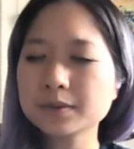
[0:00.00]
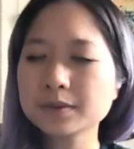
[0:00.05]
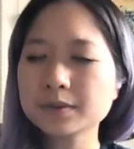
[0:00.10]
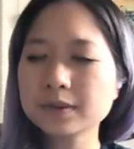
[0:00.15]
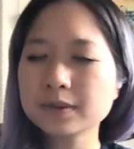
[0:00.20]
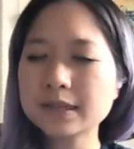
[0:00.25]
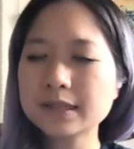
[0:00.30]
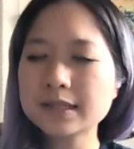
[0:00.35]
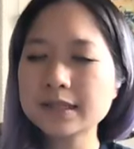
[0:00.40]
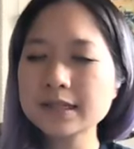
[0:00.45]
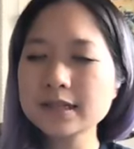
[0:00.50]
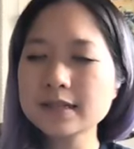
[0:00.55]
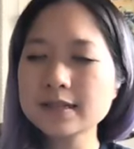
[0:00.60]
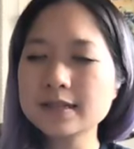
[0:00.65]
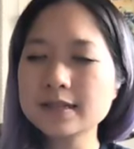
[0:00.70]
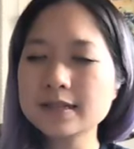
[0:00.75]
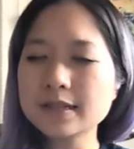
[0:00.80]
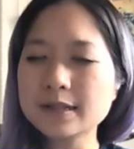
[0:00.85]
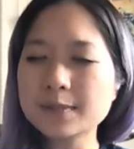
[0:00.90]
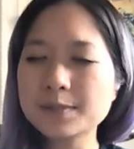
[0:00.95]
and take a
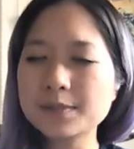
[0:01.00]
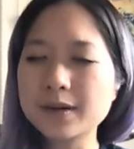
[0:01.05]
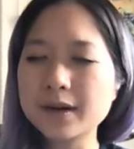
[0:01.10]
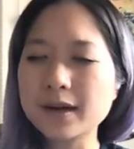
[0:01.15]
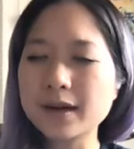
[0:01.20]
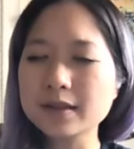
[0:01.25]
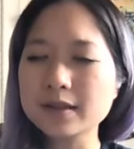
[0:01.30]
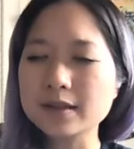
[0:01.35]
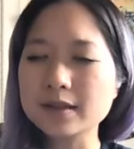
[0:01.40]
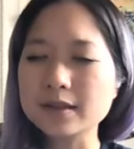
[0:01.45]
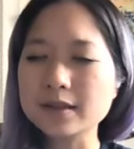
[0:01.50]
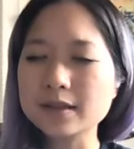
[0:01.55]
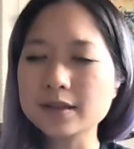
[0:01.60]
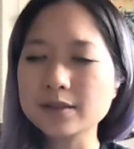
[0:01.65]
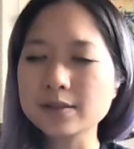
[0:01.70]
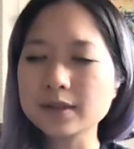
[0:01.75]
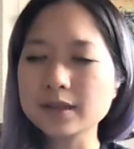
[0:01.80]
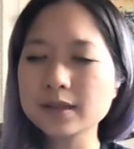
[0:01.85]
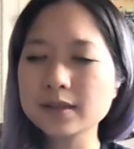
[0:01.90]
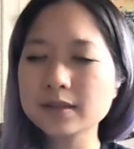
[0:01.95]
deep breath
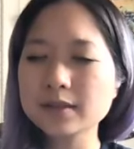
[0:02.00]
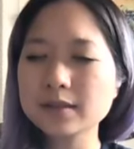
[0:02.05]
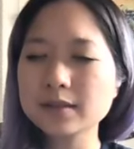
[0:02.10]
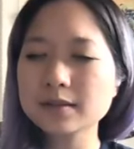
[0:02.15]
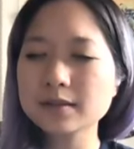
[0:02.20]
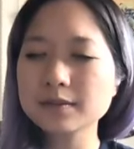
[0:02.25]
into it.